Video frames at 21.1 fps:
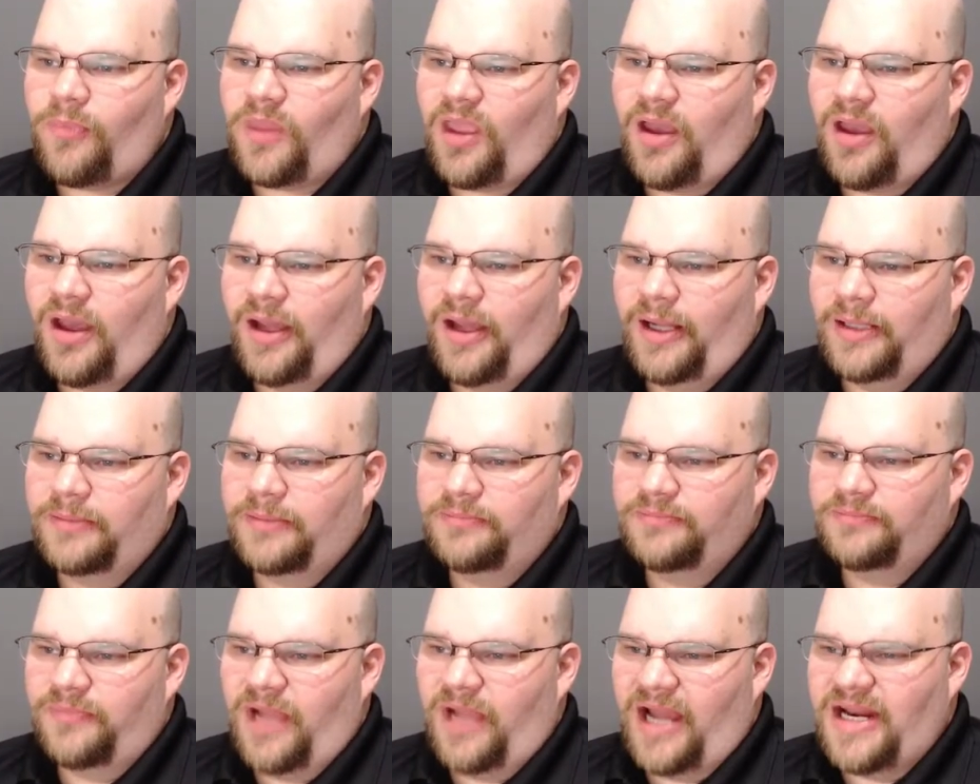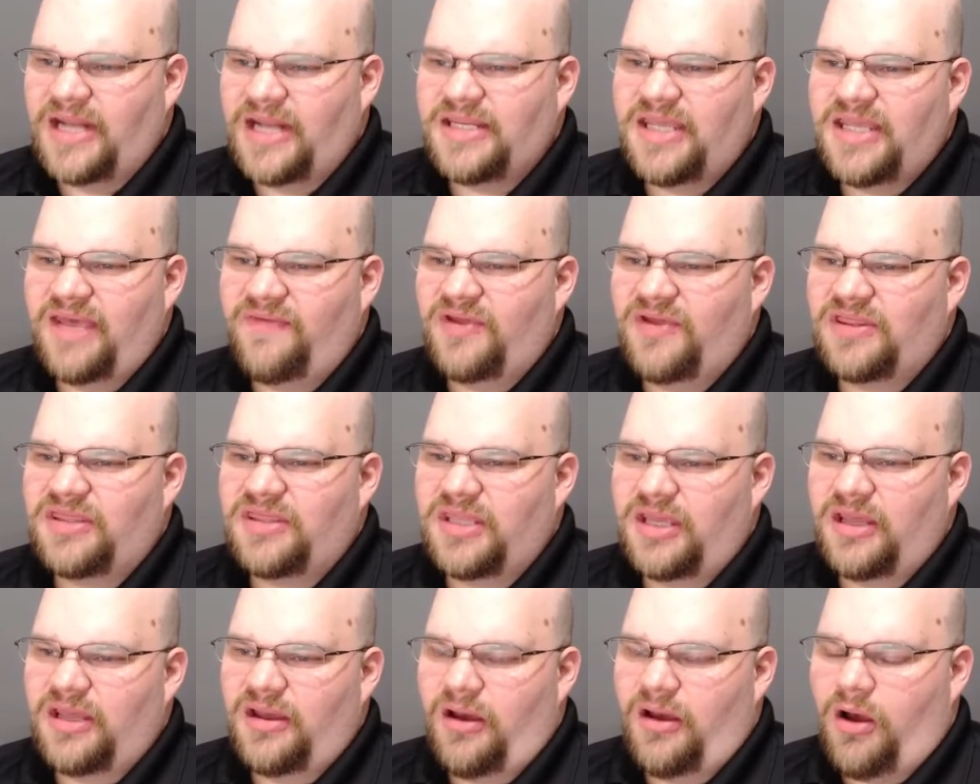I didn't give it
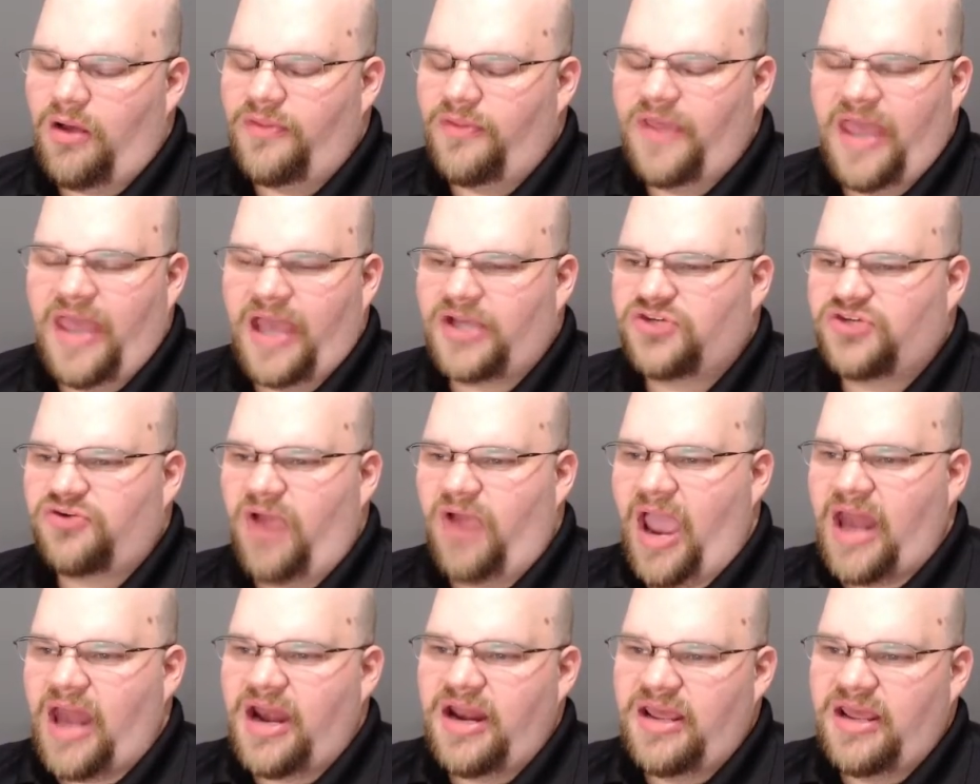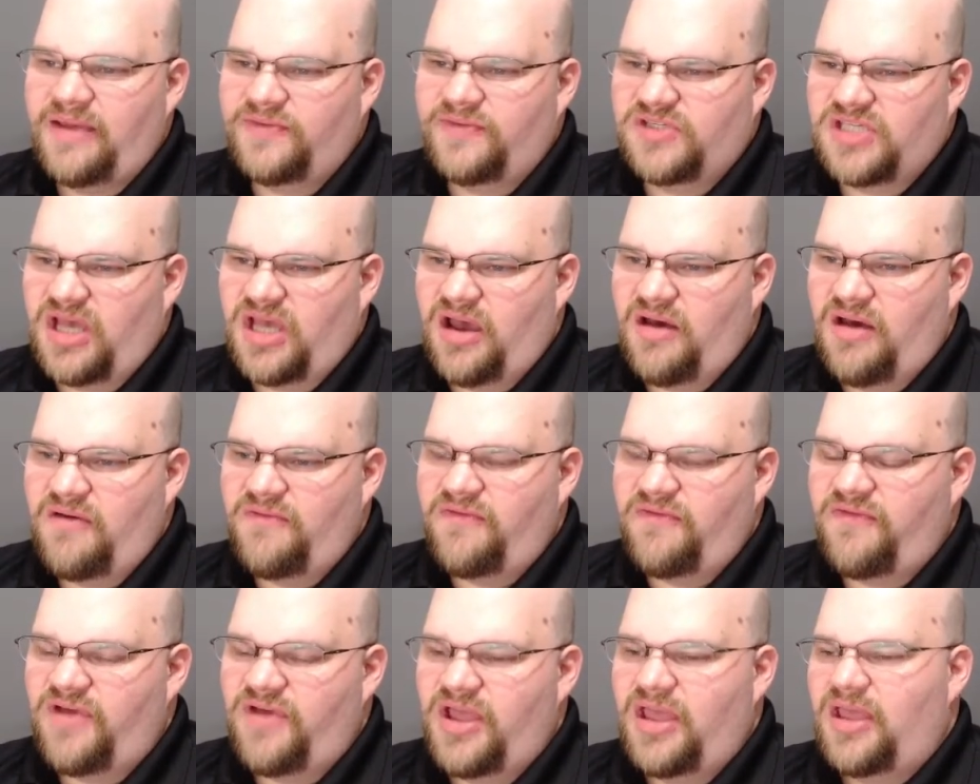all the extra additives
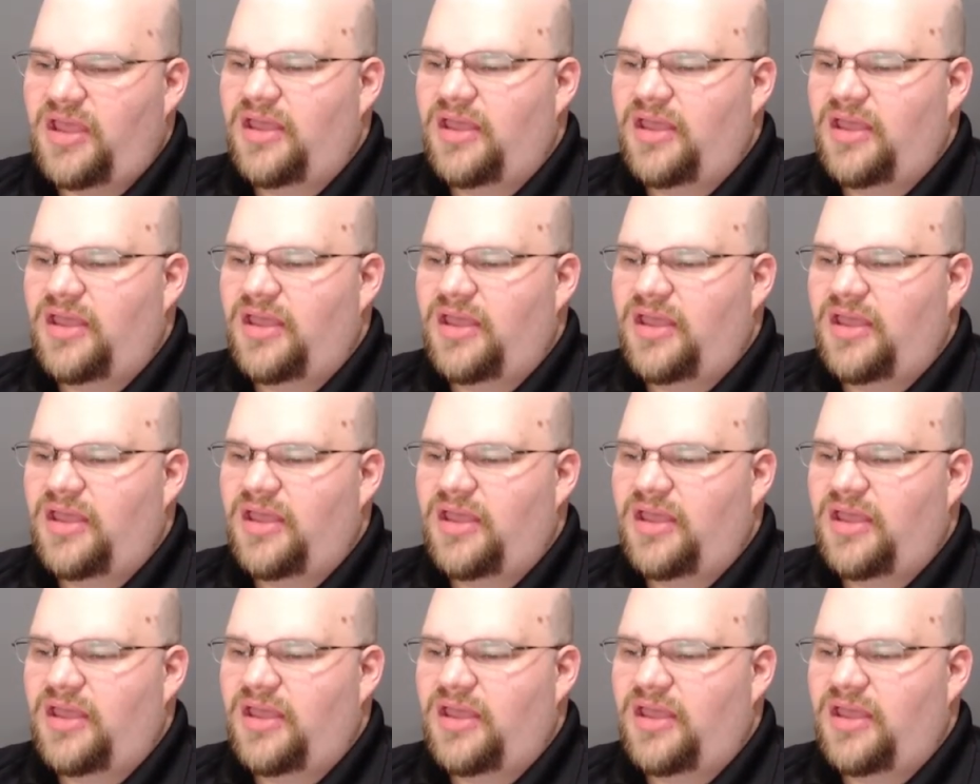of,